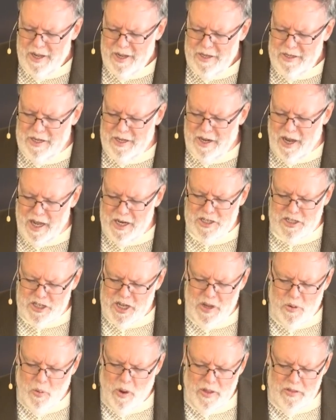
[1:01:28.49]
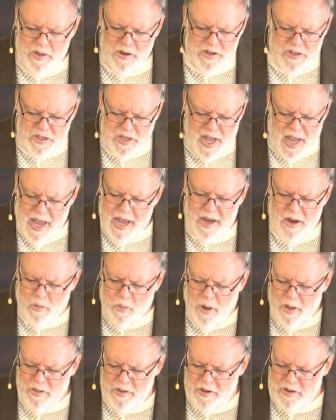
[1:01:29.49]
to not see what they're saying or
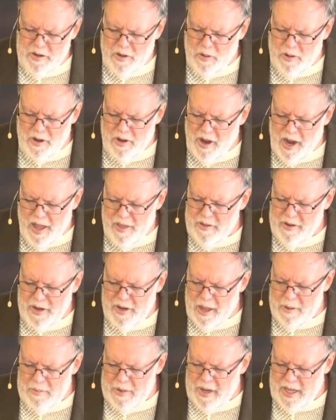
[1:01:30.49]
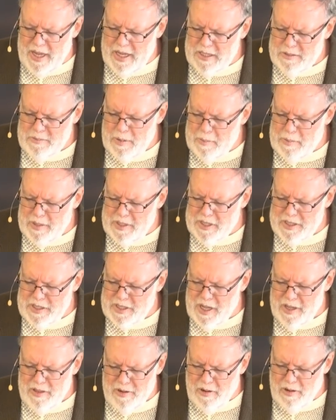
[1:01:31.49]
what they're doing or how they're coming against me, but to
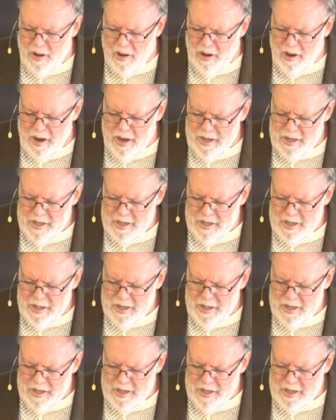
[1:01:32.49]
see their heart